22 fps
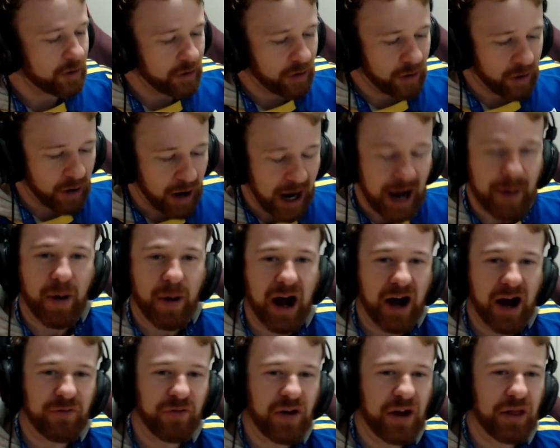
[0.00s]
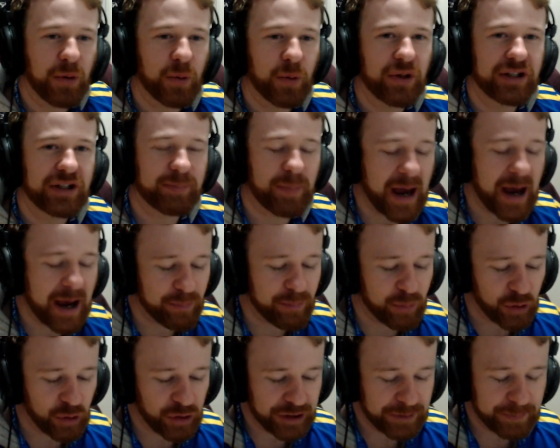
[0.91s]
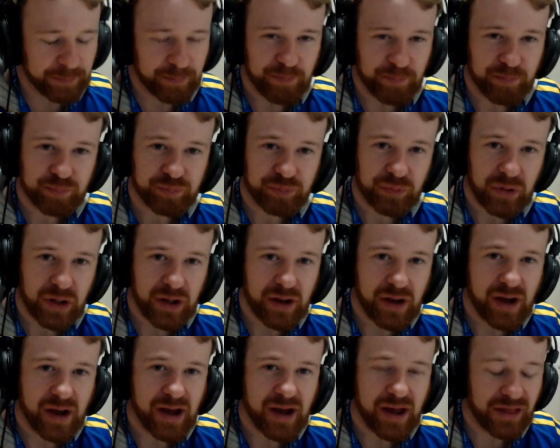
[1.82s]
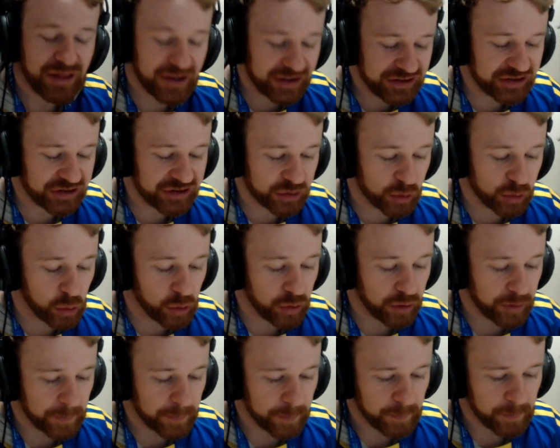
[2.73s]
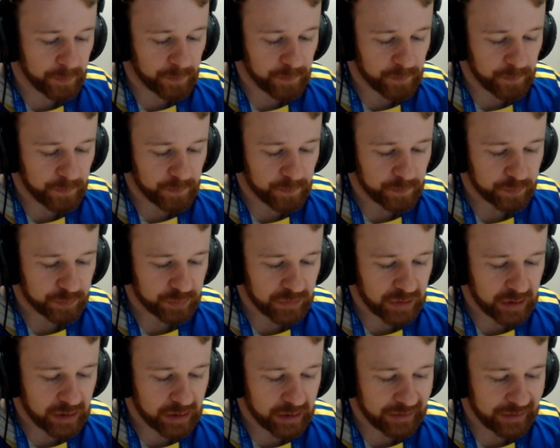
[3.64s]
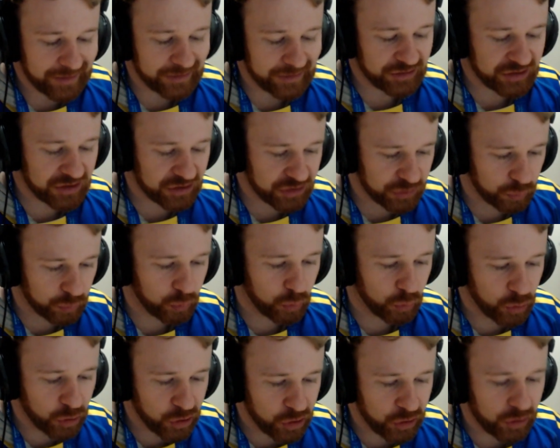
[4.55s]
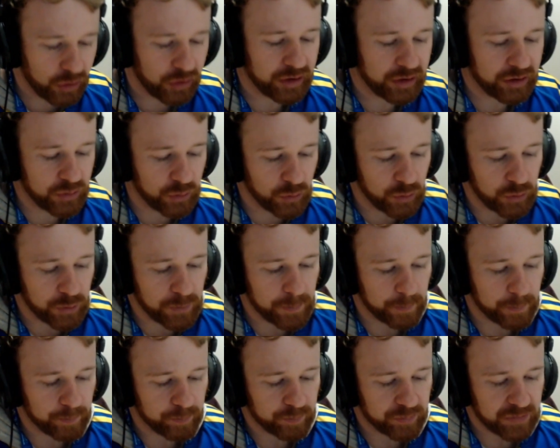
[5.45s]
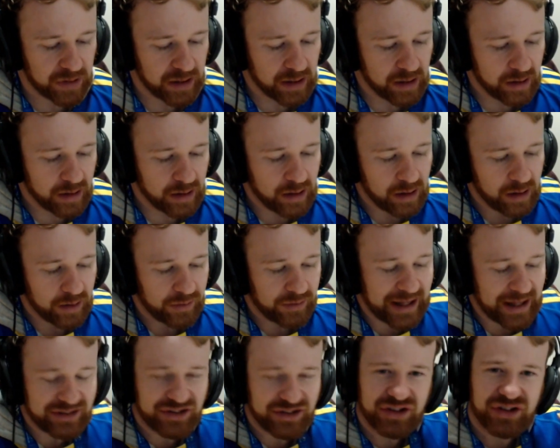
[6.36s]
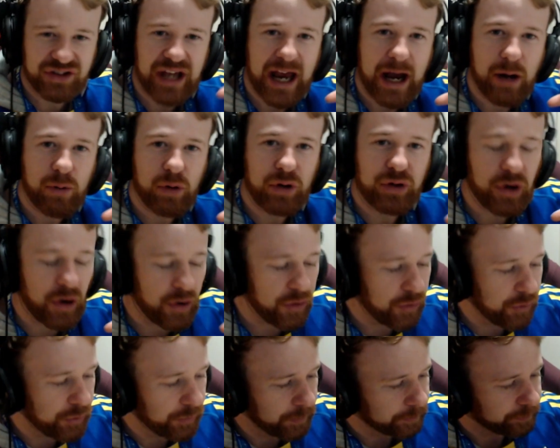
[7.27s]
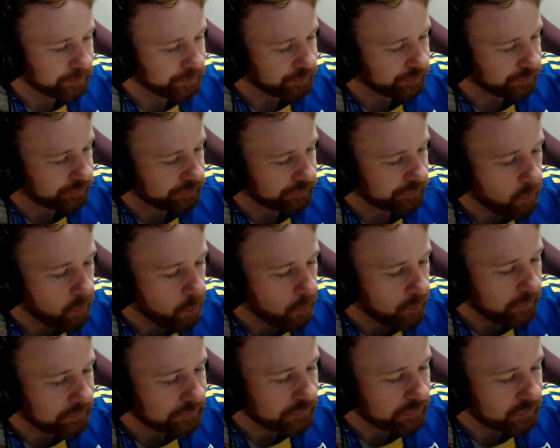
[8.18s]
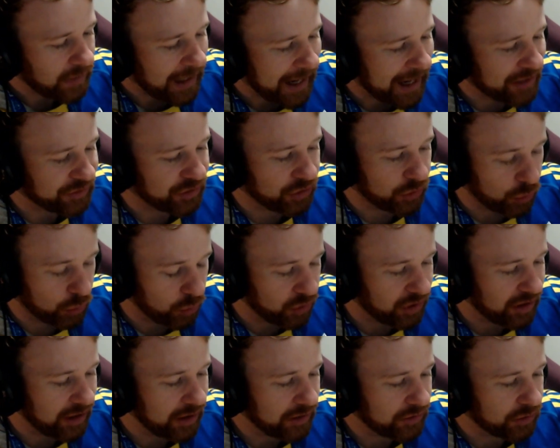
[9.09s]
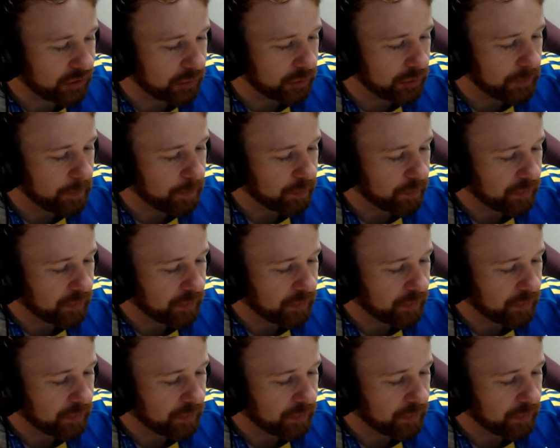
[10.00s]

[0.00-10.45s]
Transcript: I'm halfway through this bad boy. This is good. This is really good. That sourdough has a good kick to it.